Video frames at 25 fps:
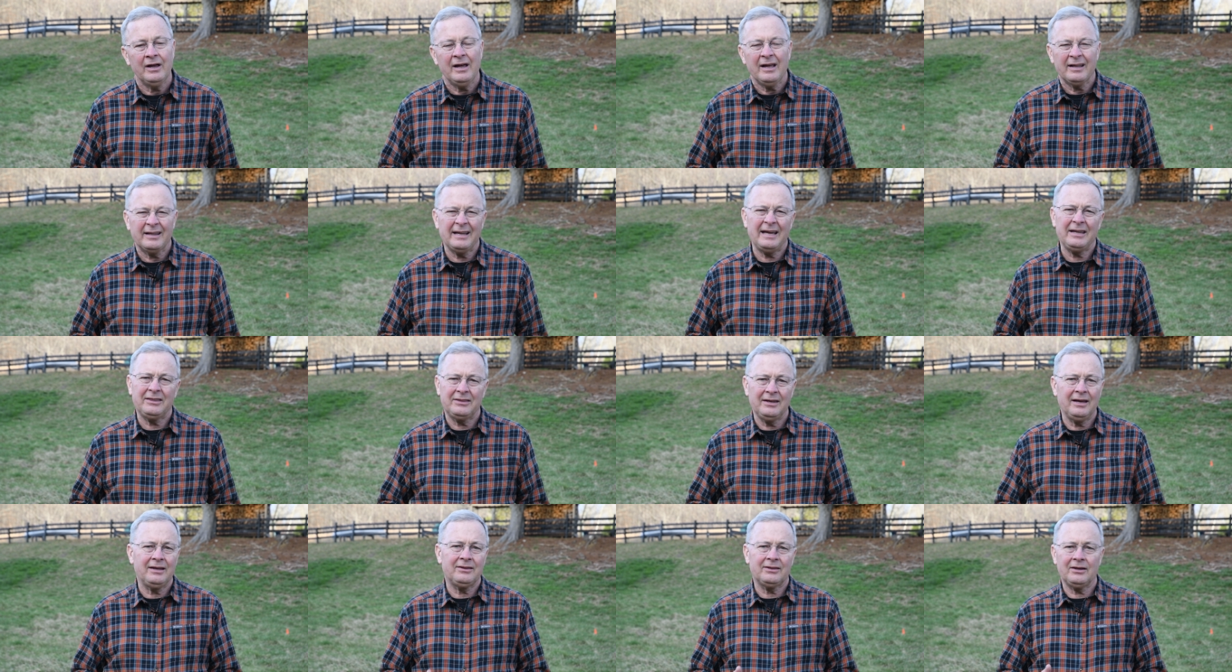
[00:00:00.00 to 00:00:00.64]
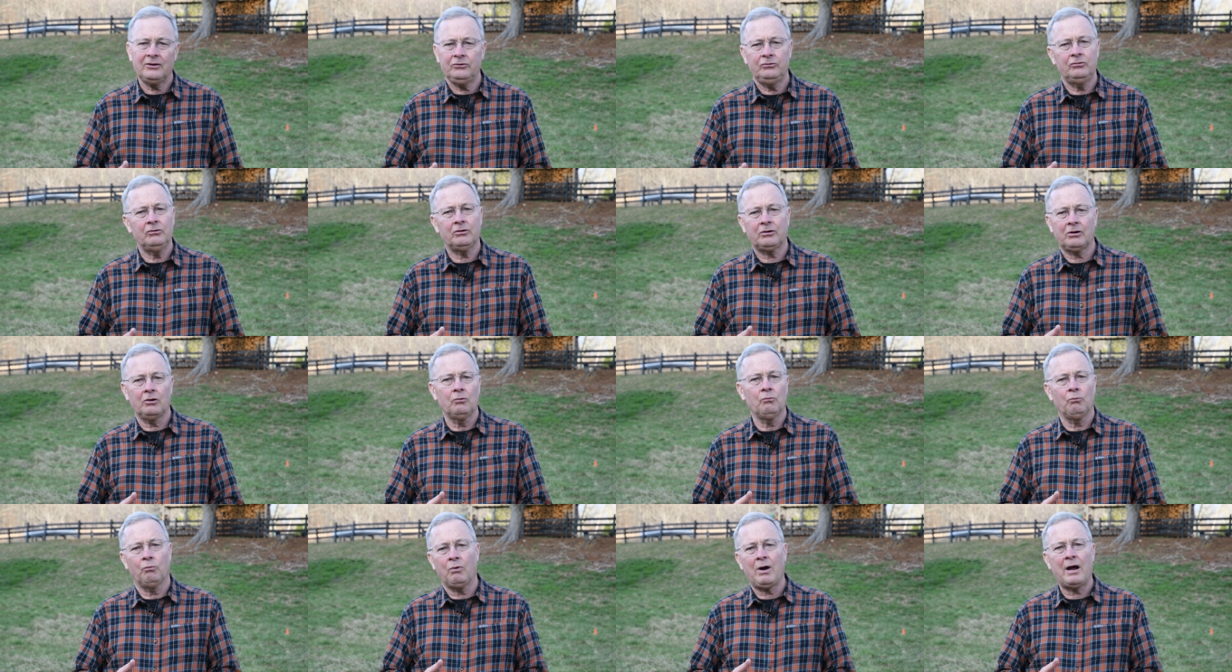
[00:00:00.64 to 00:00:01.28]
They think that you
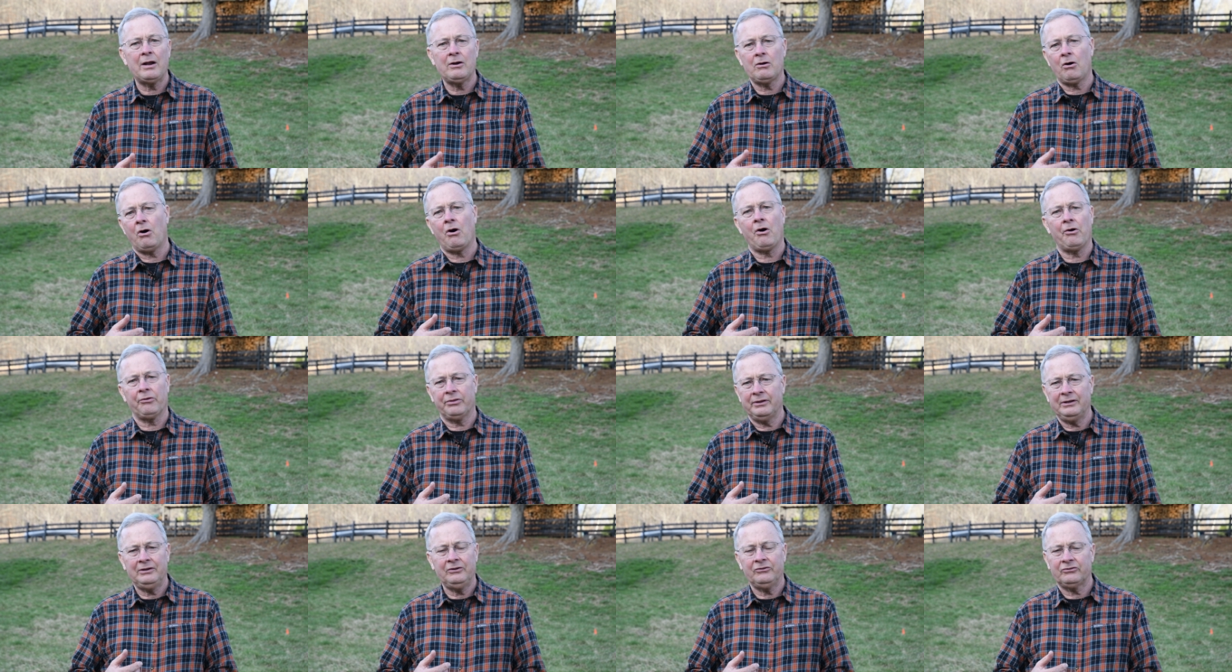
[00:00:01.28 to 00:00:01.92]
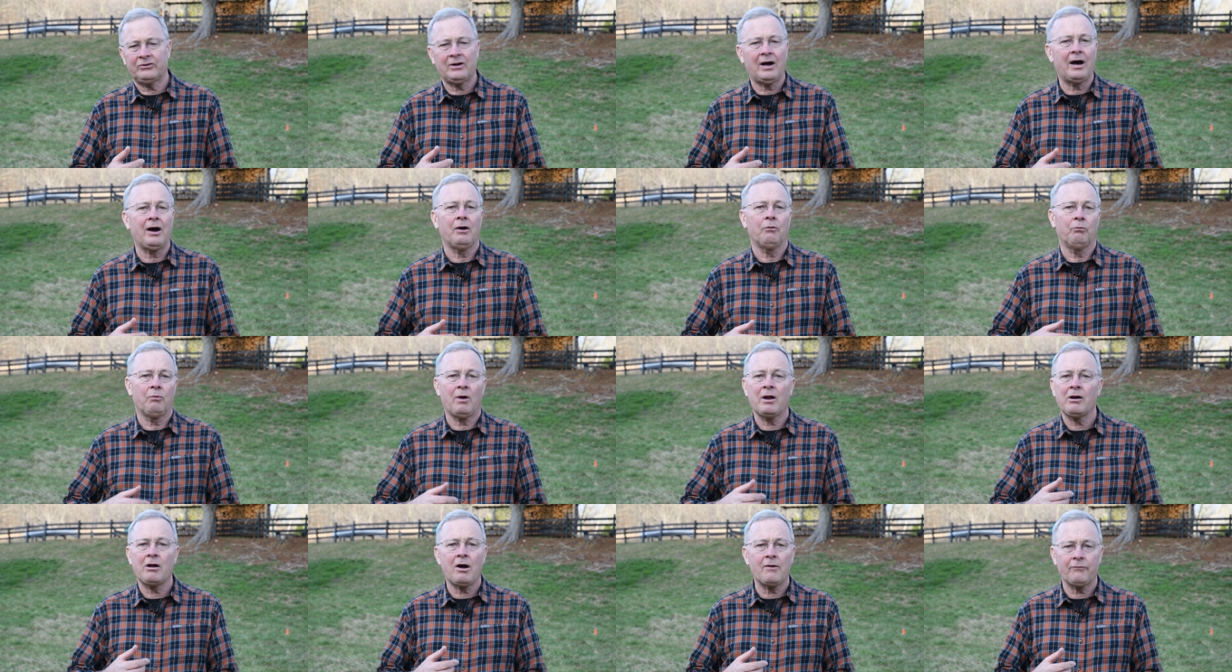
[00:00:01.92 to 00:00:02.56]
can run all these
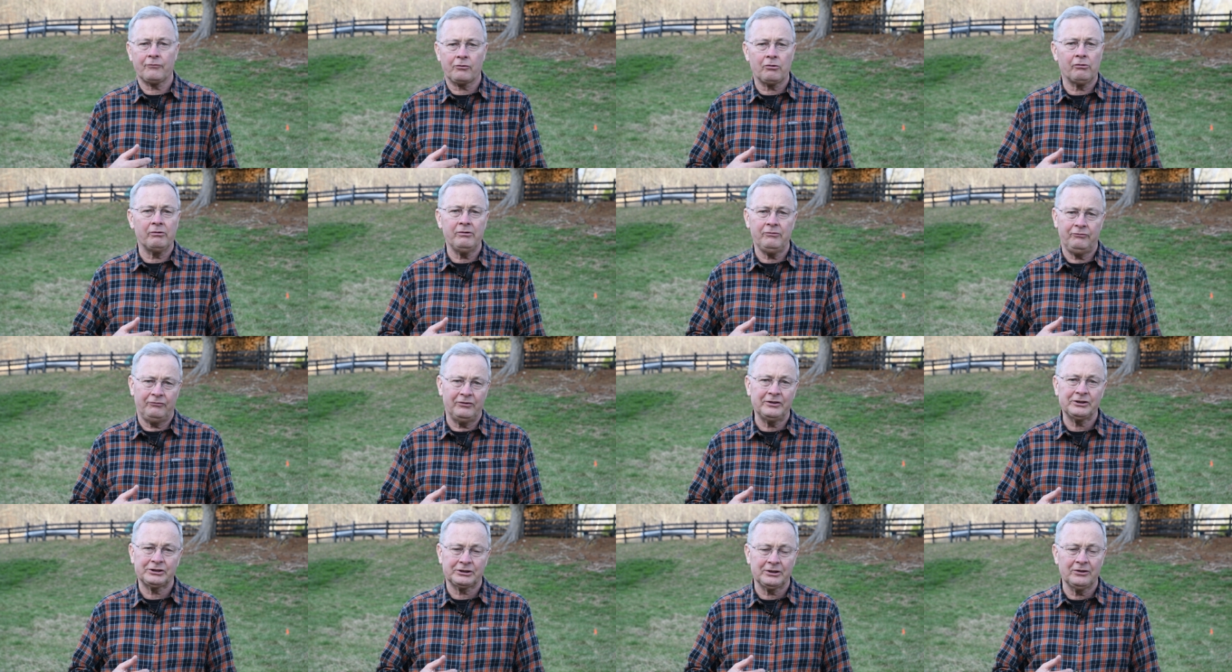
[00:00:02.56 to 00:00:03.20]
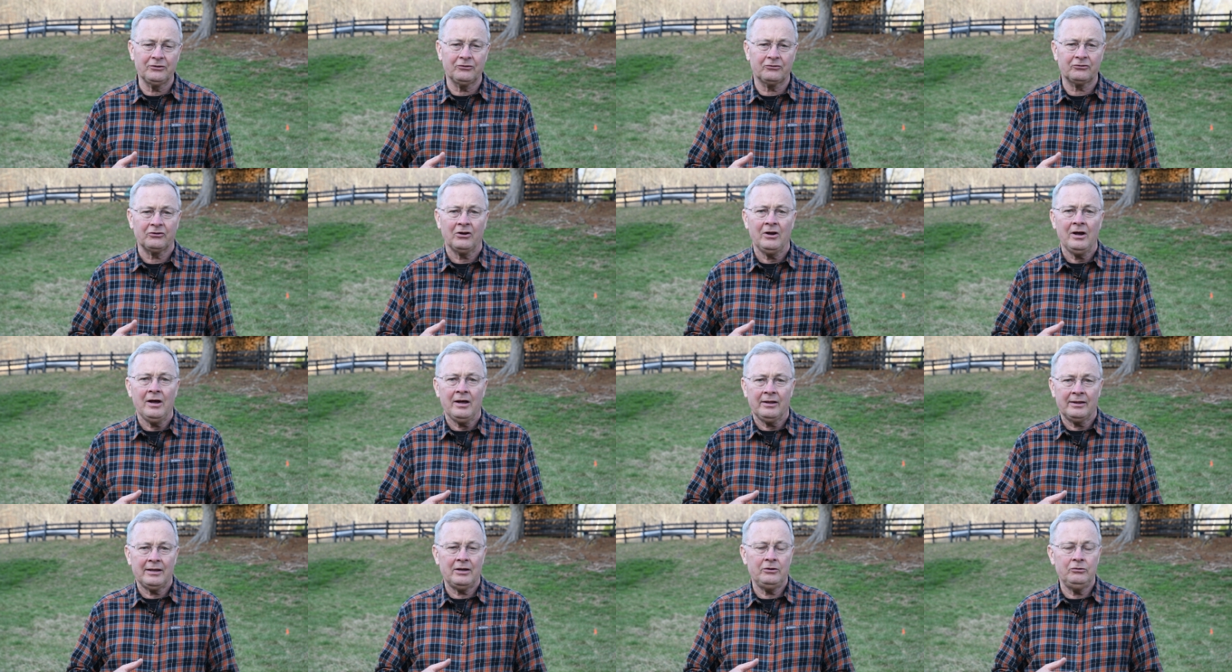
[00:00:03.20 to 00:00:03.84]
runoff coefficients,
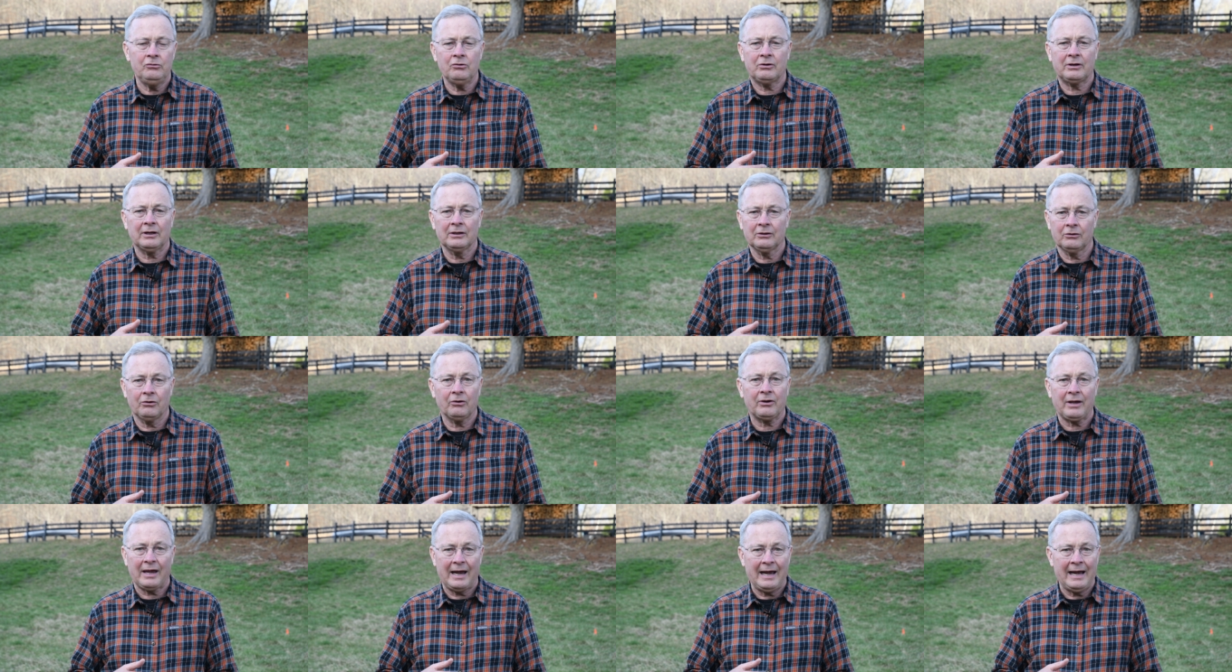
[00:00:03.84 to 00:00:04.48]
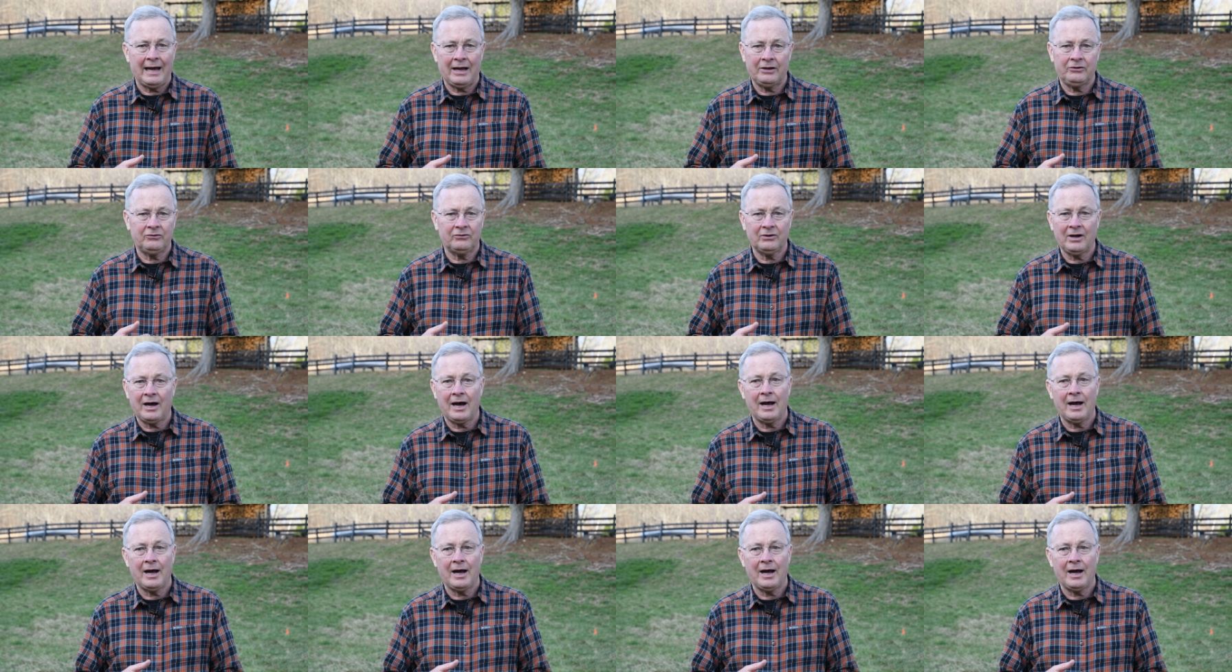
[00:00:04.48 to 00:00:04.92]
that you can look at